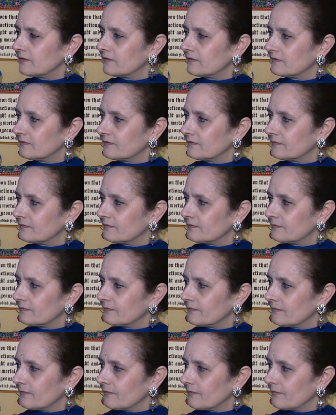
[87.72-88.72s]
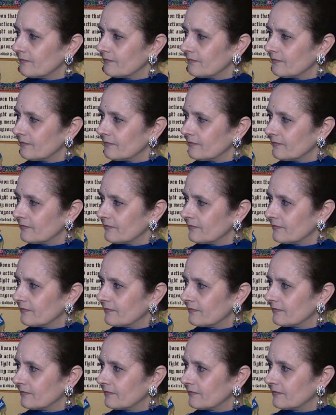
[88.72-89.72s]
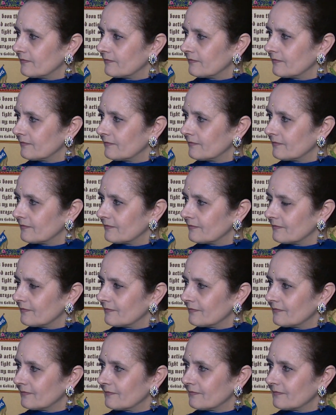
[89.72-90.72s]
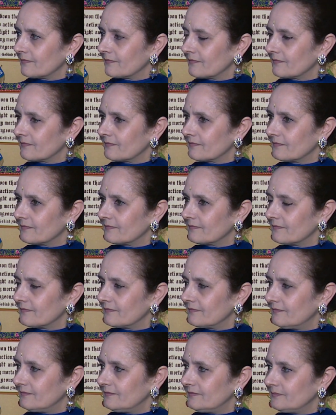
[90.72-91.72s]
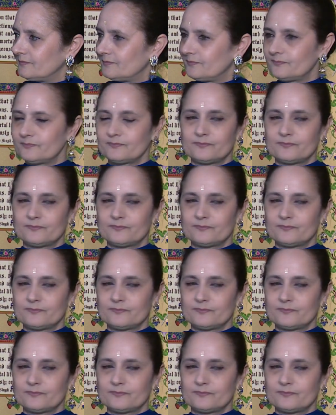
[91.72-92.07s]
The person shown says nothing.